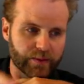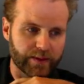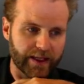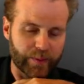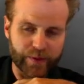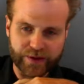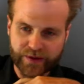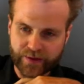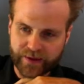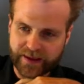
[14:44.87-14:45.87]

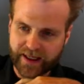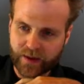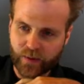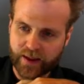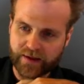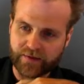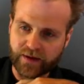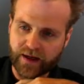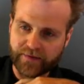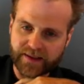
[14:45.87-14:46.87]
amplitude sine wave
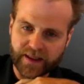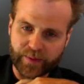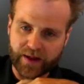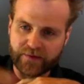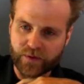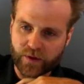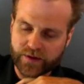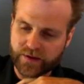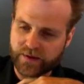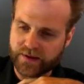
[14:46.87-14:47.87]
offset by volt.
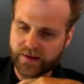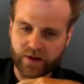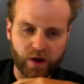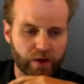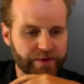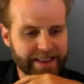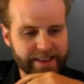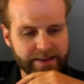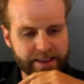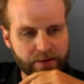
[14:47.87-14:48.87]
So this is all
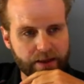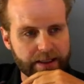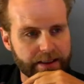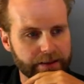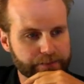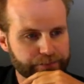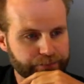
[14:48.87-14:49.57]
DC right now.